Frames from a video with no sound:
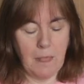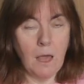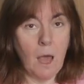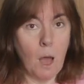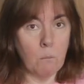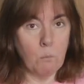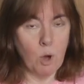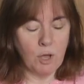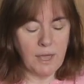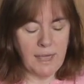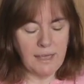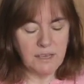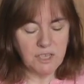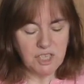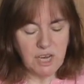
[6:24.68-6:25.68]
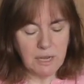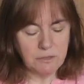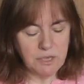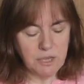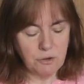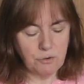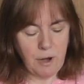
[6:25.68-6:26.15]
A mocking,
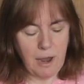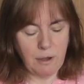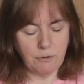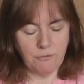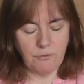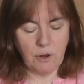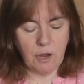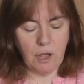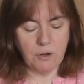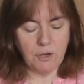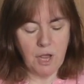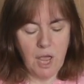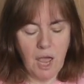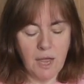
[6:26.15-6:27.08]
shouting crowd followed,